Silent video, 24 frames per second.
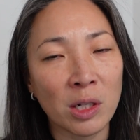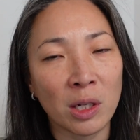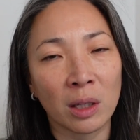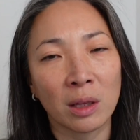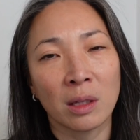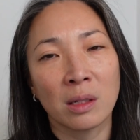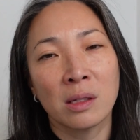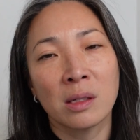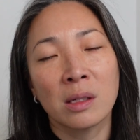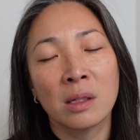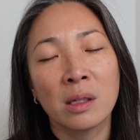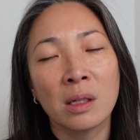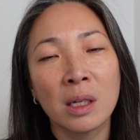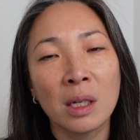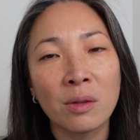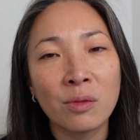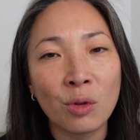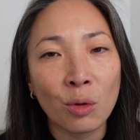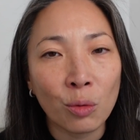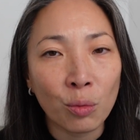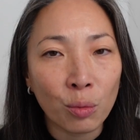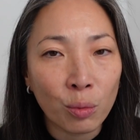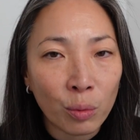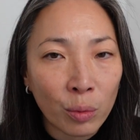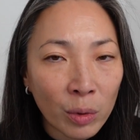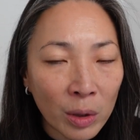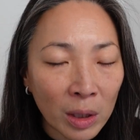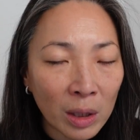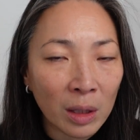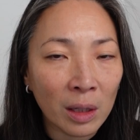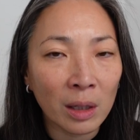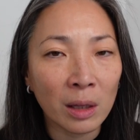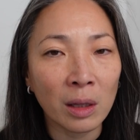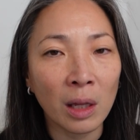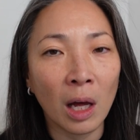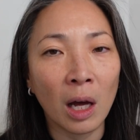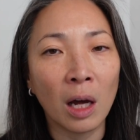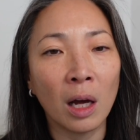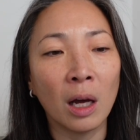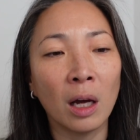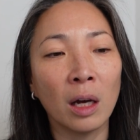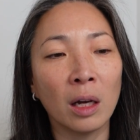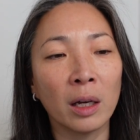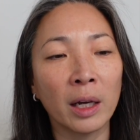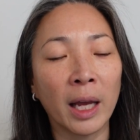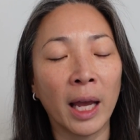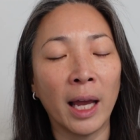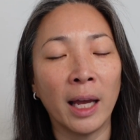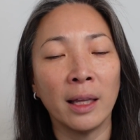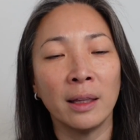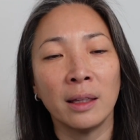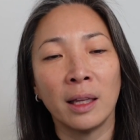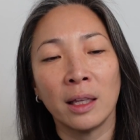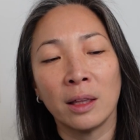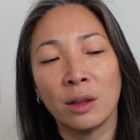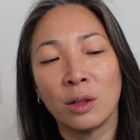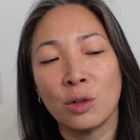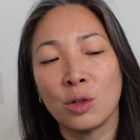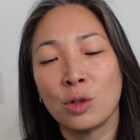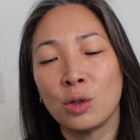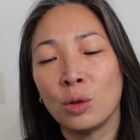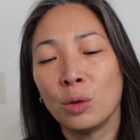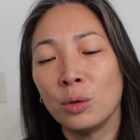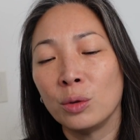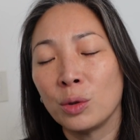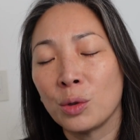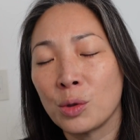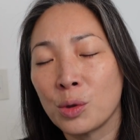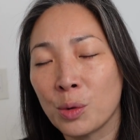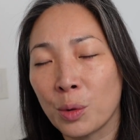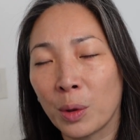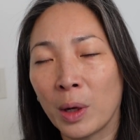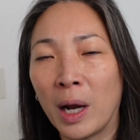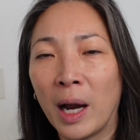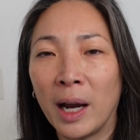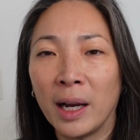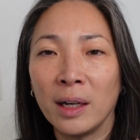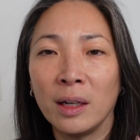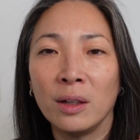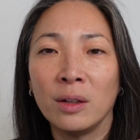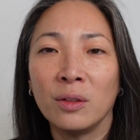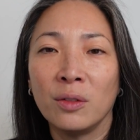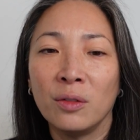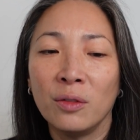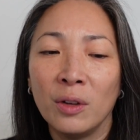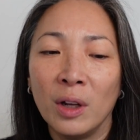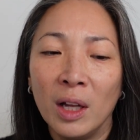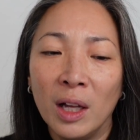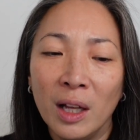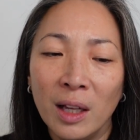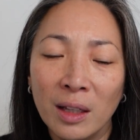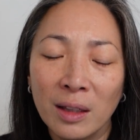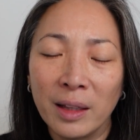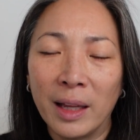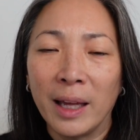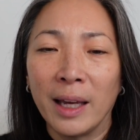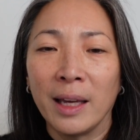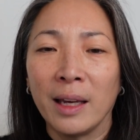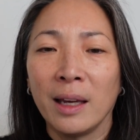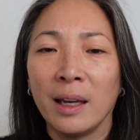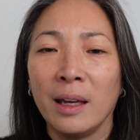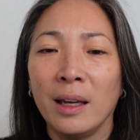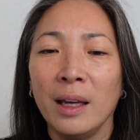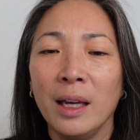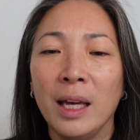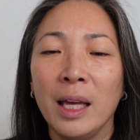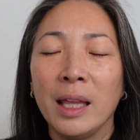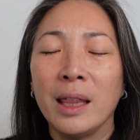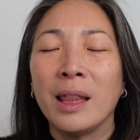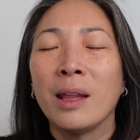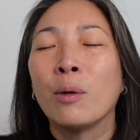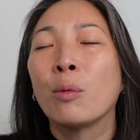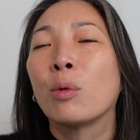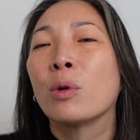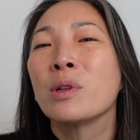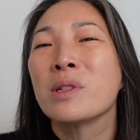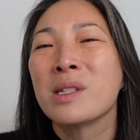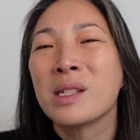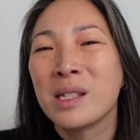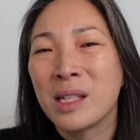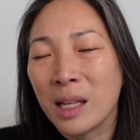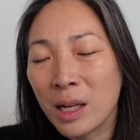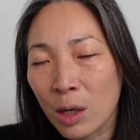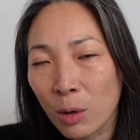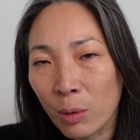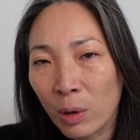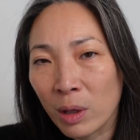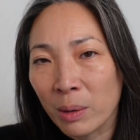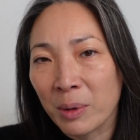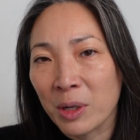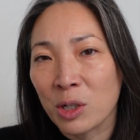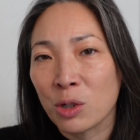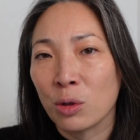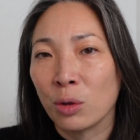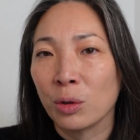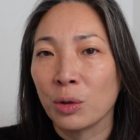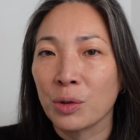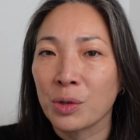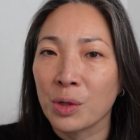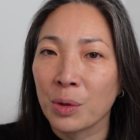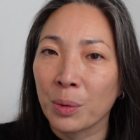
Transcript: Like the sleeves are really long, and like the shoulders were kind of like, they weren't sitting well on my shoulders.